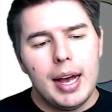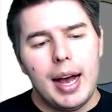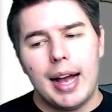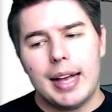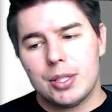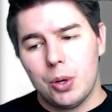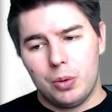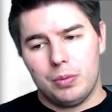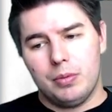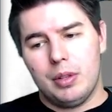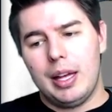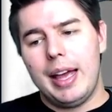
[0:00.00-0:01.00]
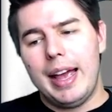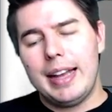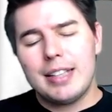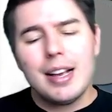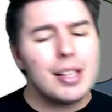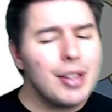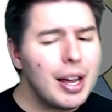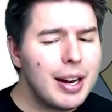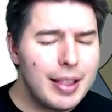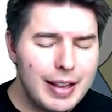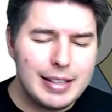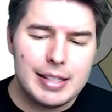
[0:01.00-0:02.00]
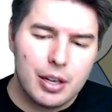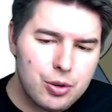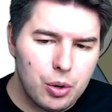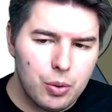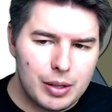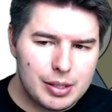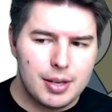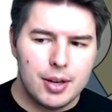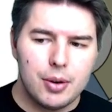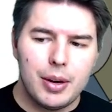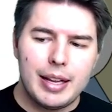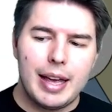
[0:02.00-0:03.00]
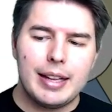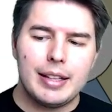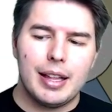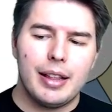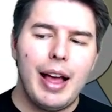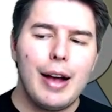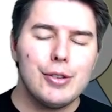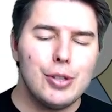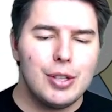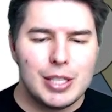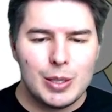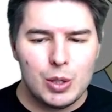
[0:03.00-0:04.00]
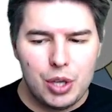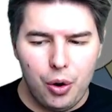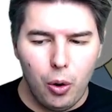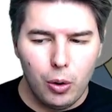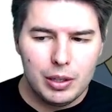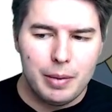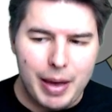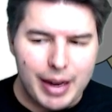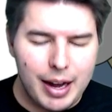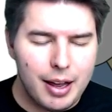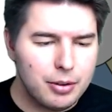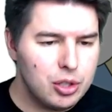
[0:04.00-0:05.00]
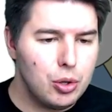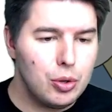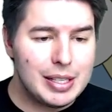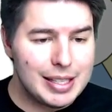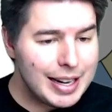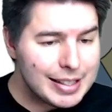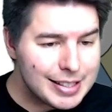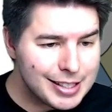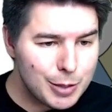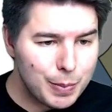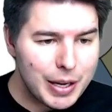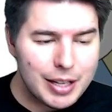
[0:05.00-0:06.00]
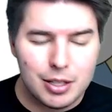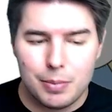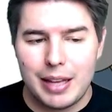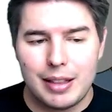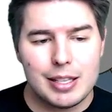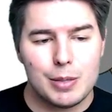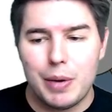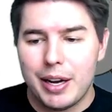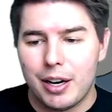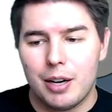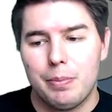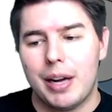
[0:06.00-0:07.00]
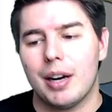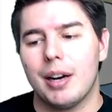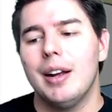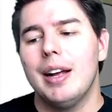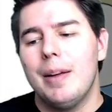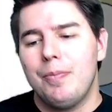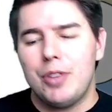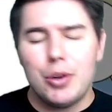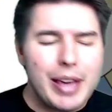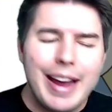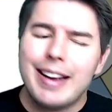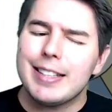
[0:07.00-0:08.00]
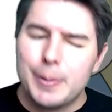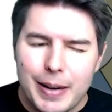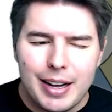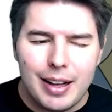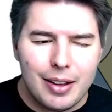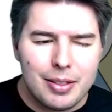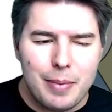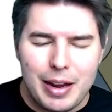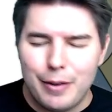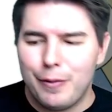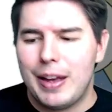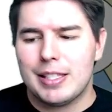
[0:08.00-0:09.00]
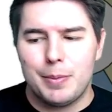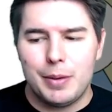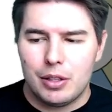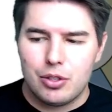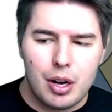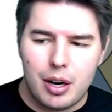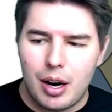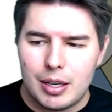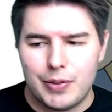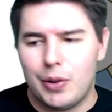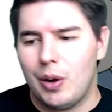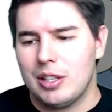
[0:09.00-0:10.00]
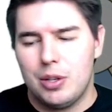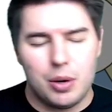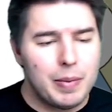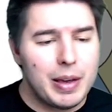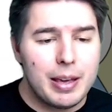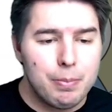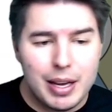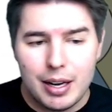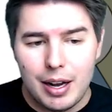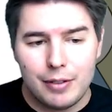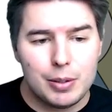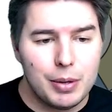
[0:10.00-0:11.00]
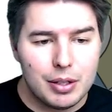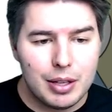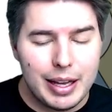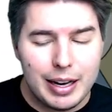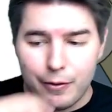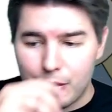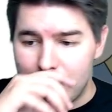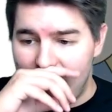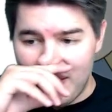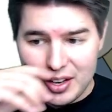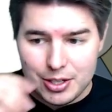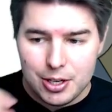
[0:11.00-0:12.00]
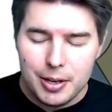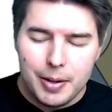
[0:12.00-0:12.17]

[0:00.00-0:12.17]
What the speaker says: So it does a lot of the things that Control wants to do. It allows you to hold up mana and do this at instant speed to make this bigger and better. You can spend it on the main phase to be able to draw cards if you want to, or make it big enough to be able to hit in for damage.